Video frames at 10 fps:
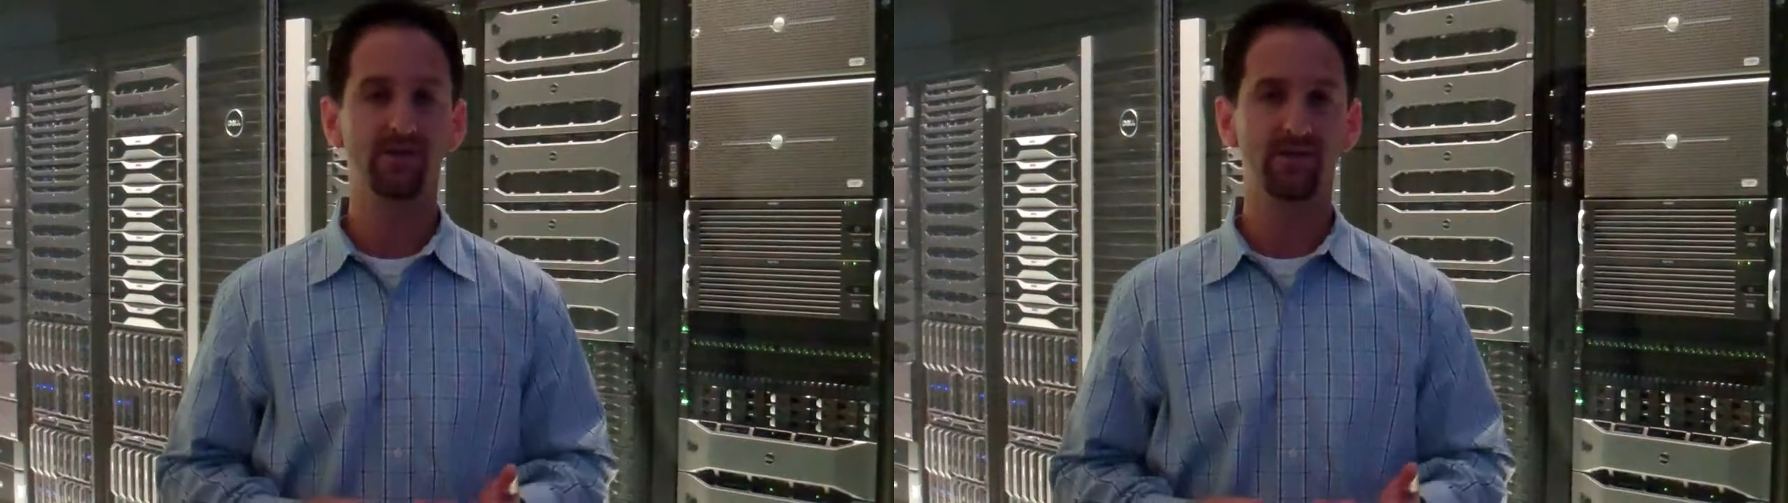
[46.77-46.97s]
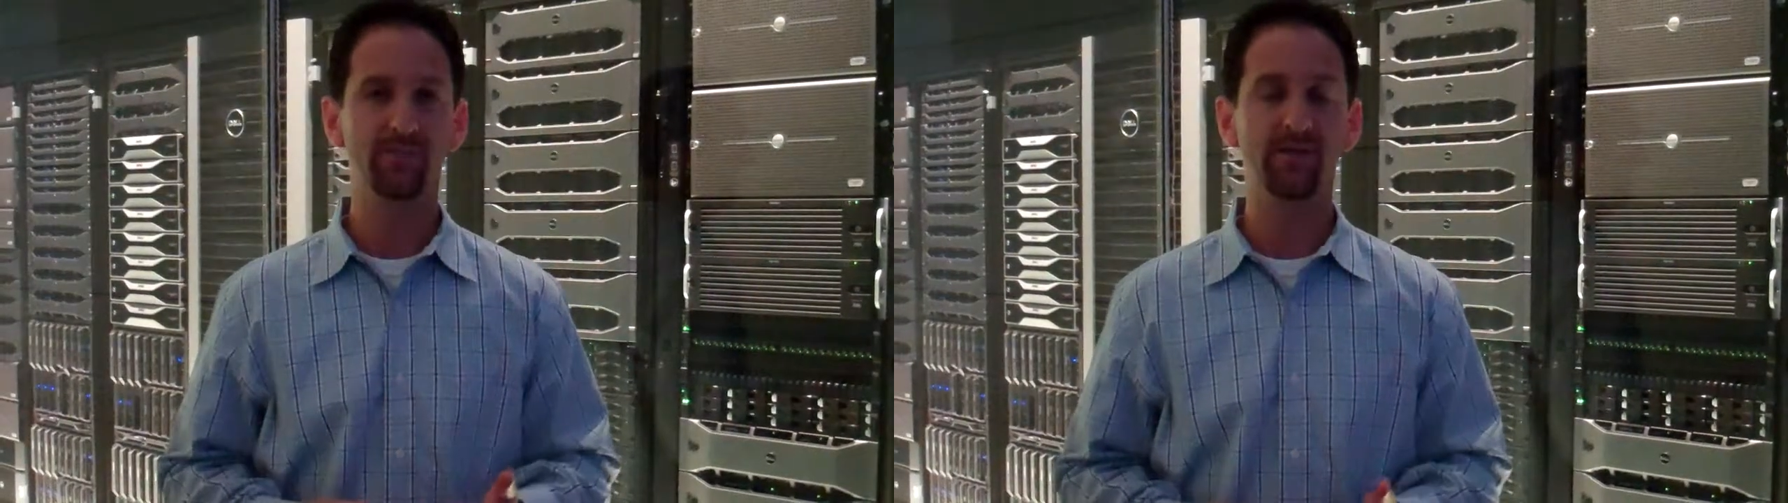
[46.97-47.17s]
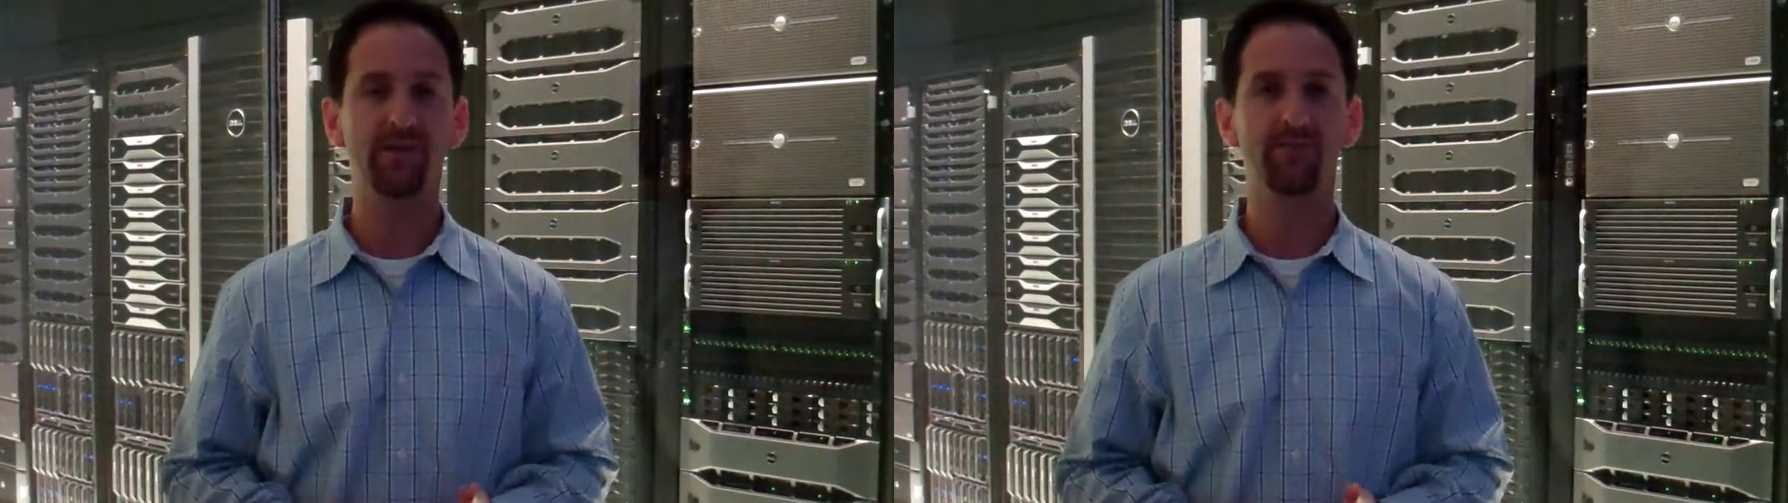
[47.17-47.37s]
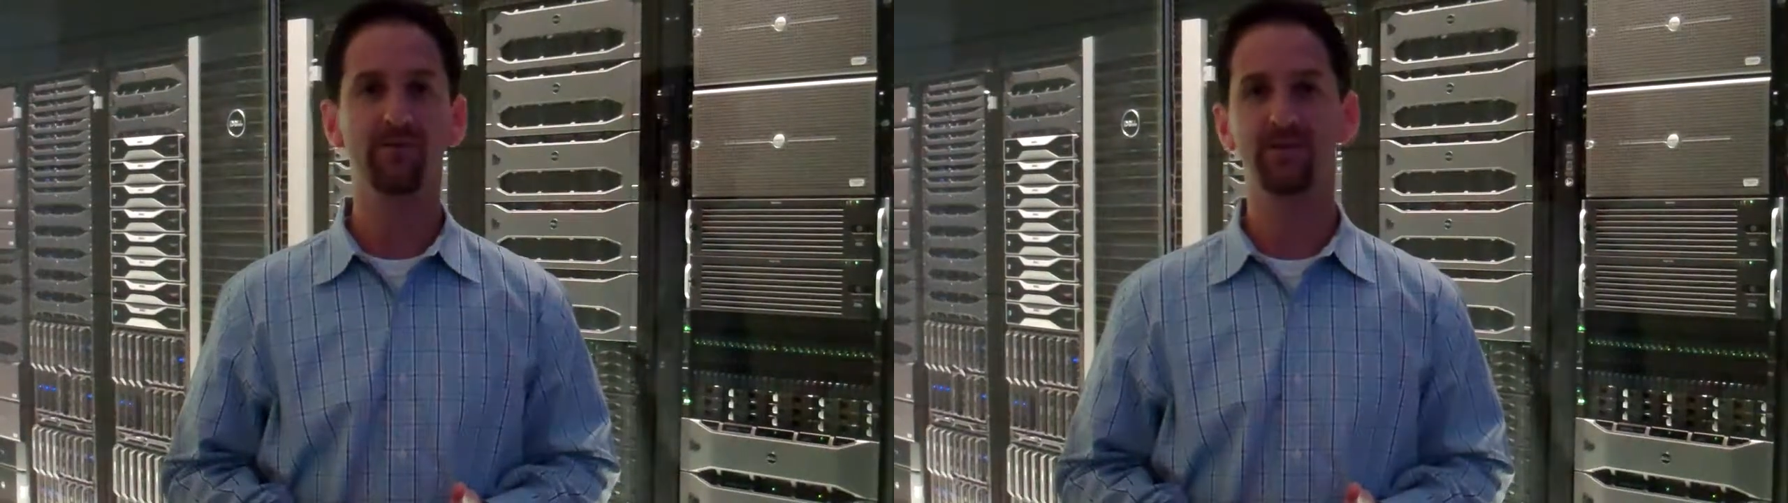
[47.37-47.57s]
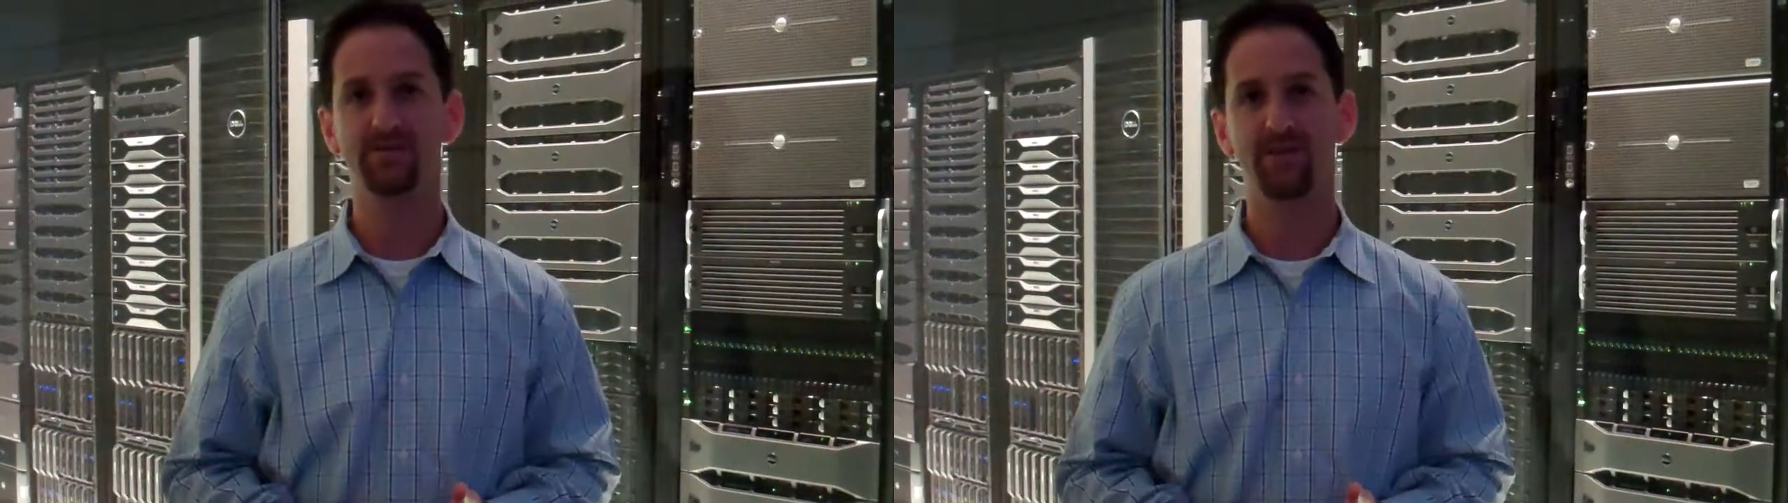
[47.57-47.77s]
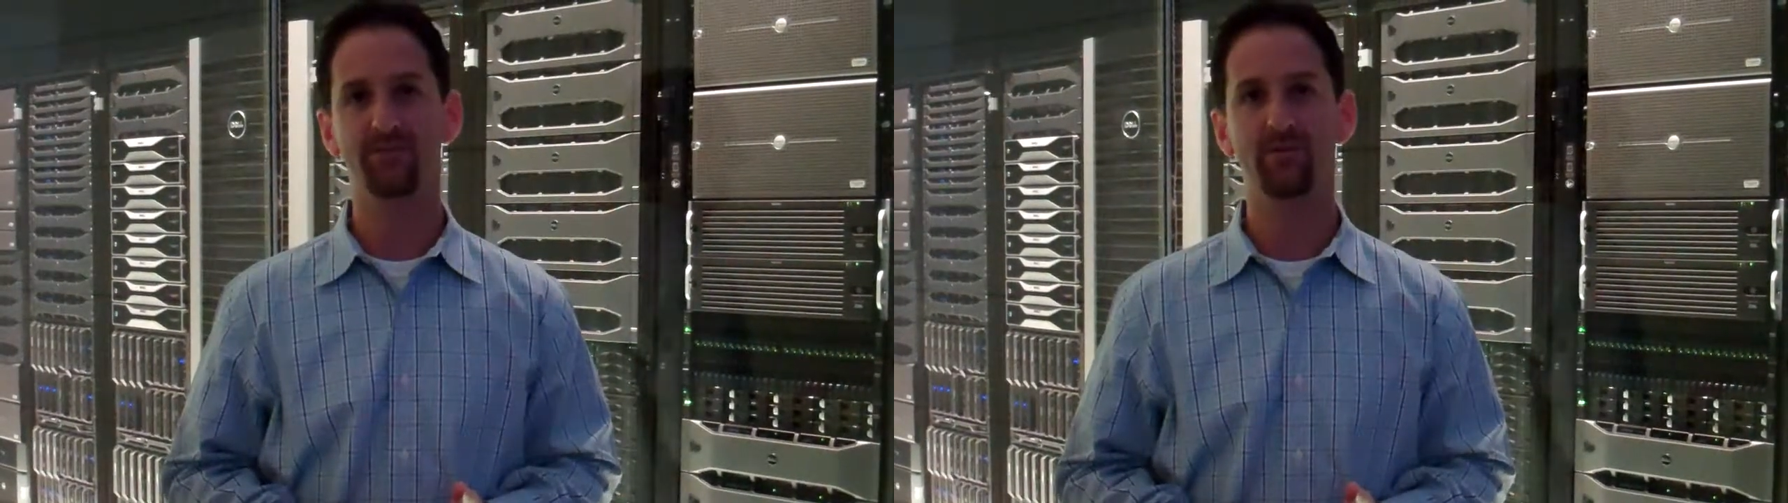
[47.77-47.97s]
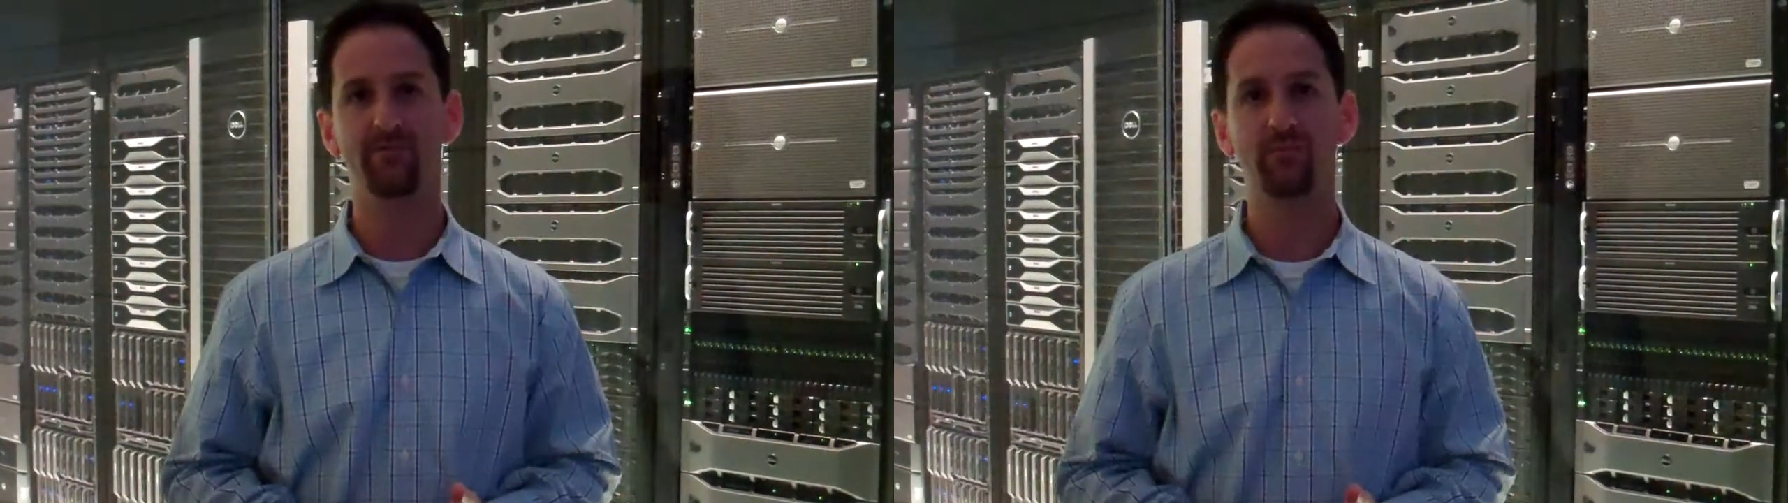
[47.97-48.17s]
Let me give you an example of